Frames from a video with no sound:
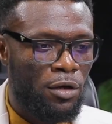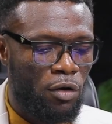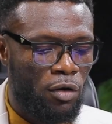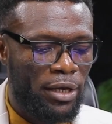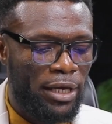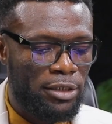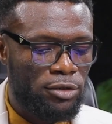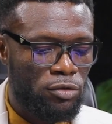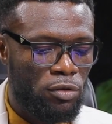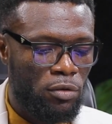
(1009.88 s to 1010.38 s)

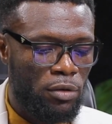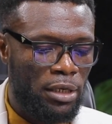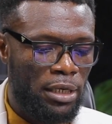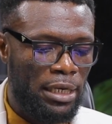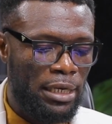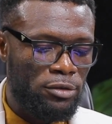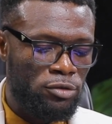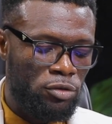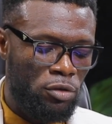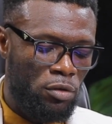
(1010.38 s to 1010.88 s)
Okay,
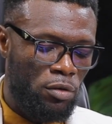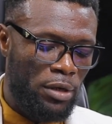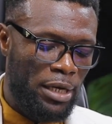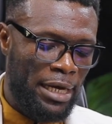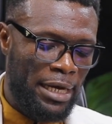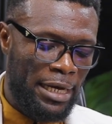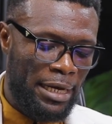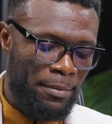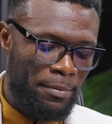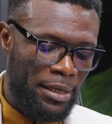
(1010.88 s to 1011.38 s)
so
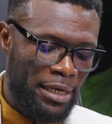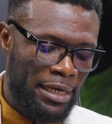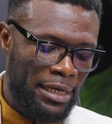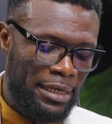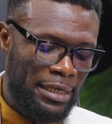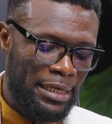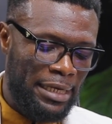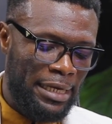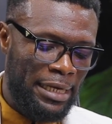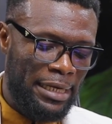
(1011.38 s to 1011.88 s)

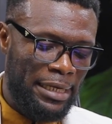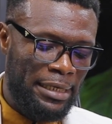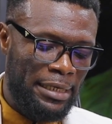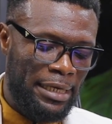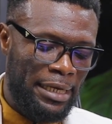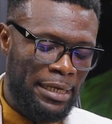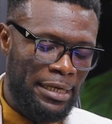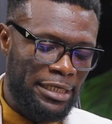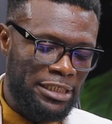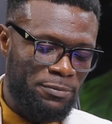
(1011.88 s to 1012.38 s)

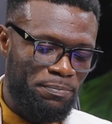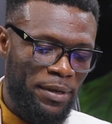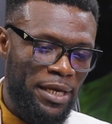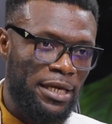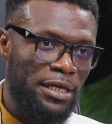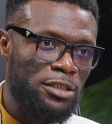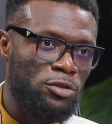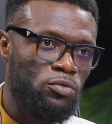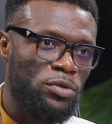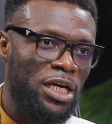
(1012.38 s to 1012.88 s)
in the
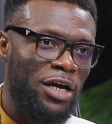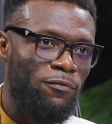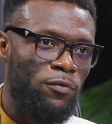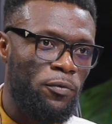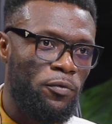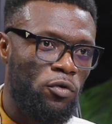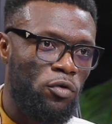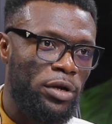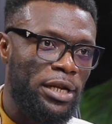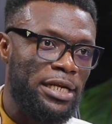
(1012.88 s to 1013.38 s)
space, we have what
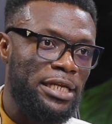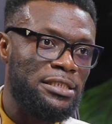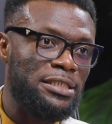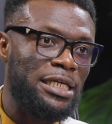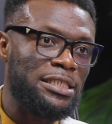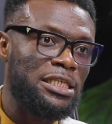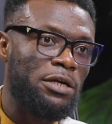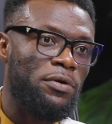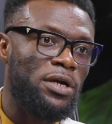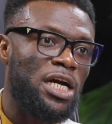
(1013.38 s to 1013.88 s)
we call the
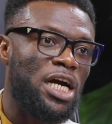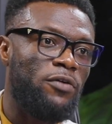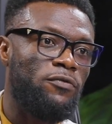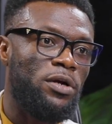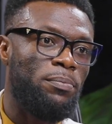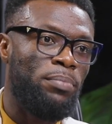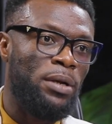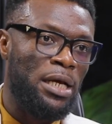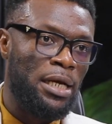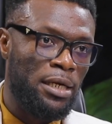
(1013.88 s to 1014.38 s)
disaster
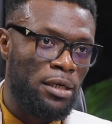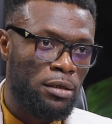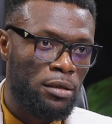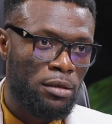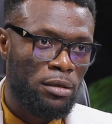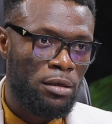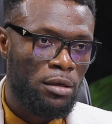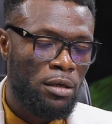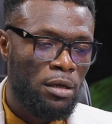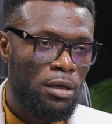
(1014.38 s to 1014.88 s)
recovery
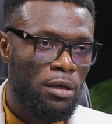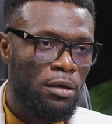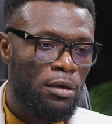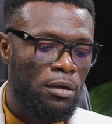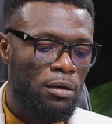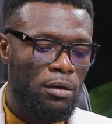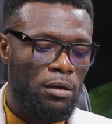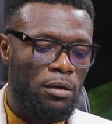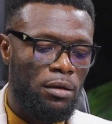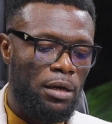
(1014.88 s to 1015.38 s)
plan.
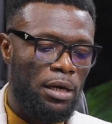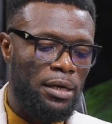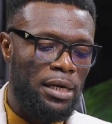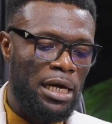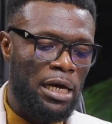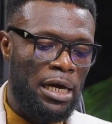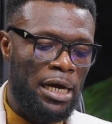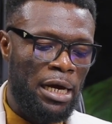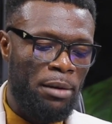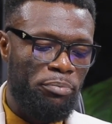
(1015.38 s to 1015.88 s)

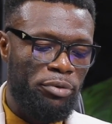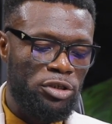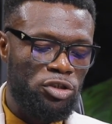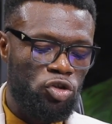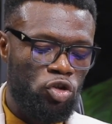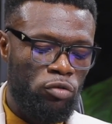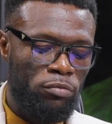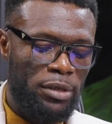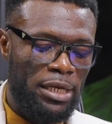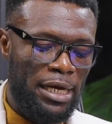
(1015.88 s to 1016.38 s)
Now, I
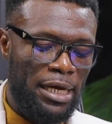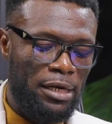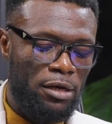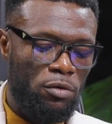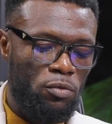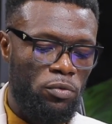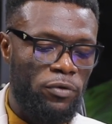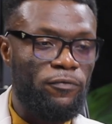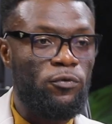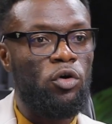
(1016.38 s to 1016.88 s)
presume that
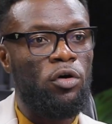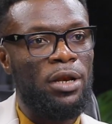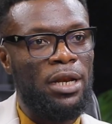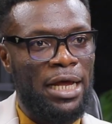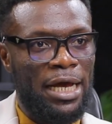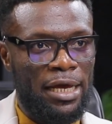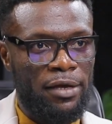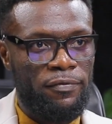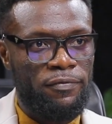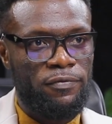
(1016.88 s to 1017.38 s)
we've gone
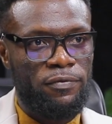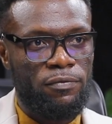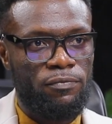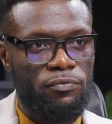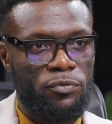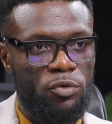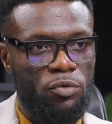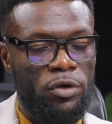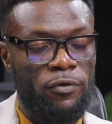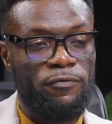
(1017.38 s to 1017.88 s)
live.
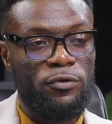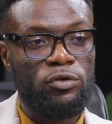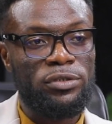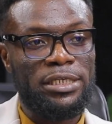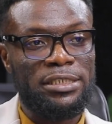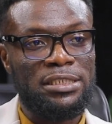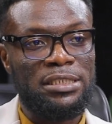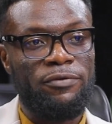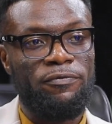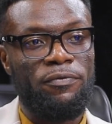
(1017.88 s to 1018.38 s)
We've used
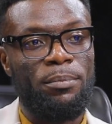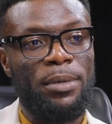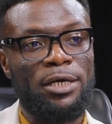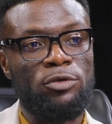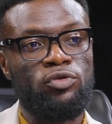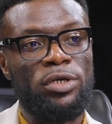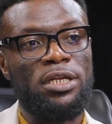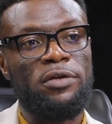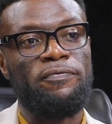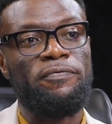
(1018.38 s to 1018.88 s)
the system for about
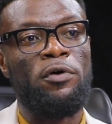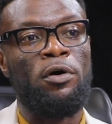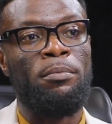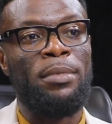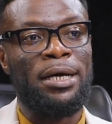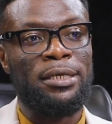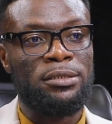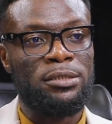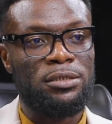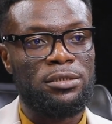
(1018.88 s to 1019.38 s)
24
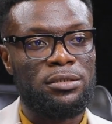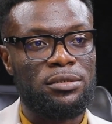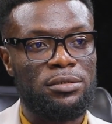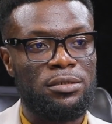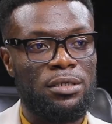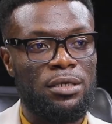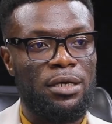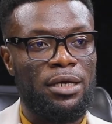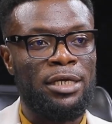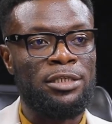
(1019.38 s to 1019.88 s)
months.
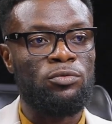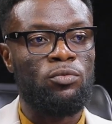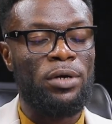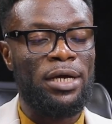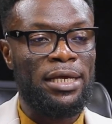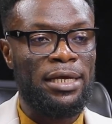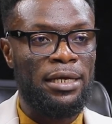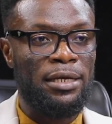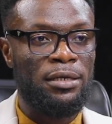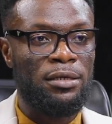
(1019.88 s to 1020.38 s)
It's
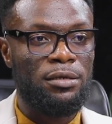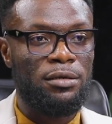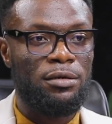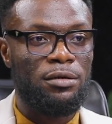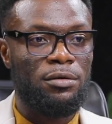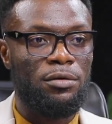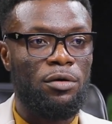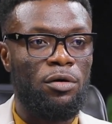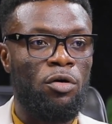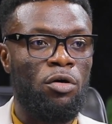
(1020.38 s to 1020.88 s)
working.
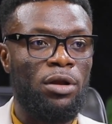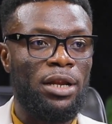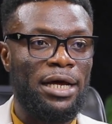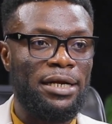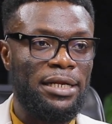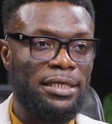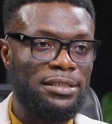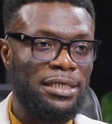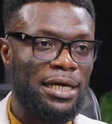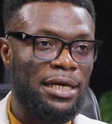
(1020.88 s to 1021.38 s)
All our
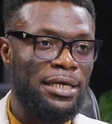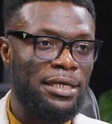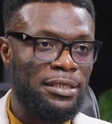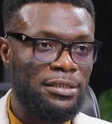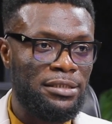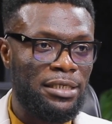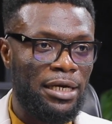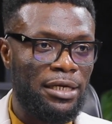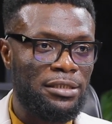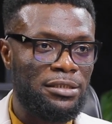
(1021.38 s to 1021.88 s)
data are
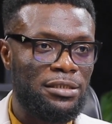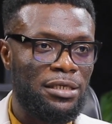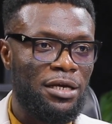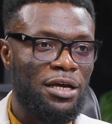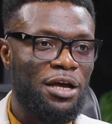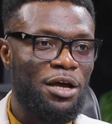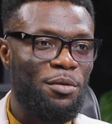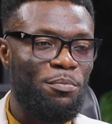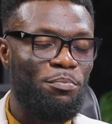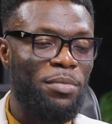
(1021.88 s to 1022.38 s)
intact.
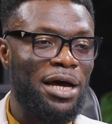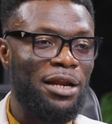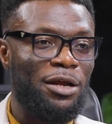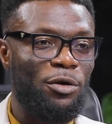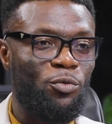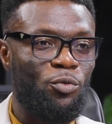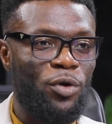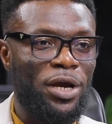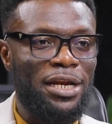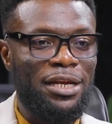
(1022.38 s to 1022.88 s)
But
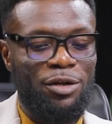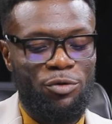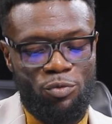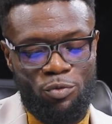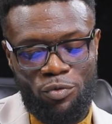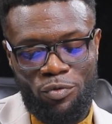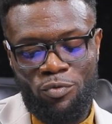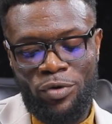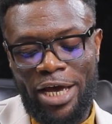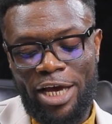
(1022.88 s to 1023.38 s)
when
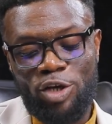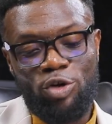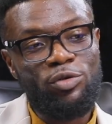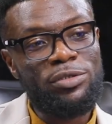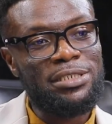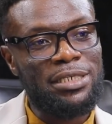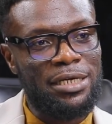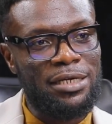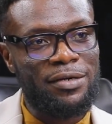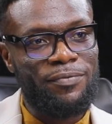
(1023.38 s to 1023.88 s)
we are
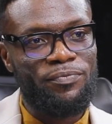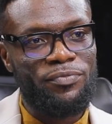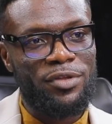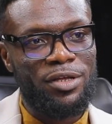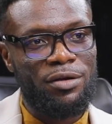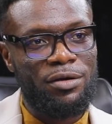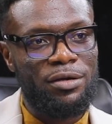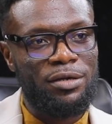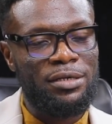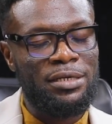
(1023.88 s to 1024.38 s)
using,
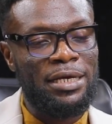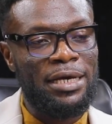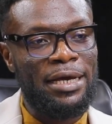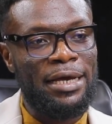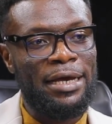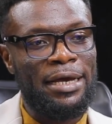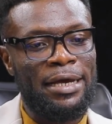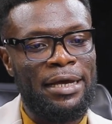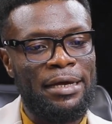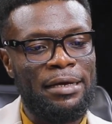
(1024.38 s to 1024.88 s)

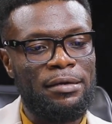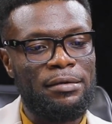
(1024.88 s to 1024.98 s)
the